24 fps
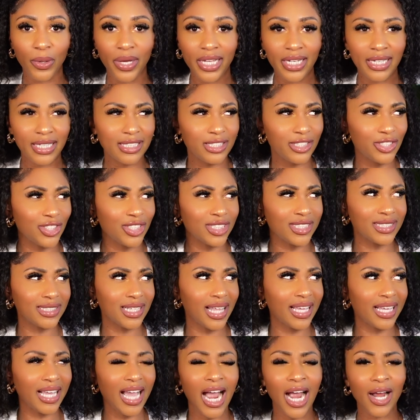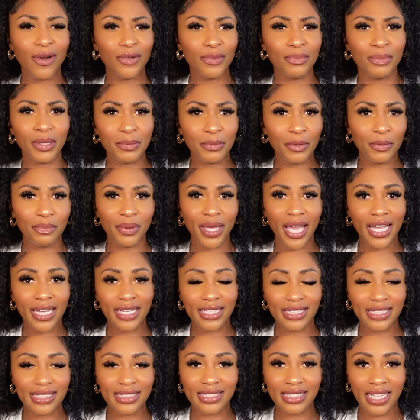And it's just like, I remember
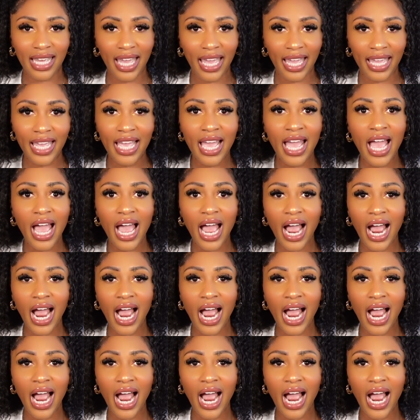back in the day,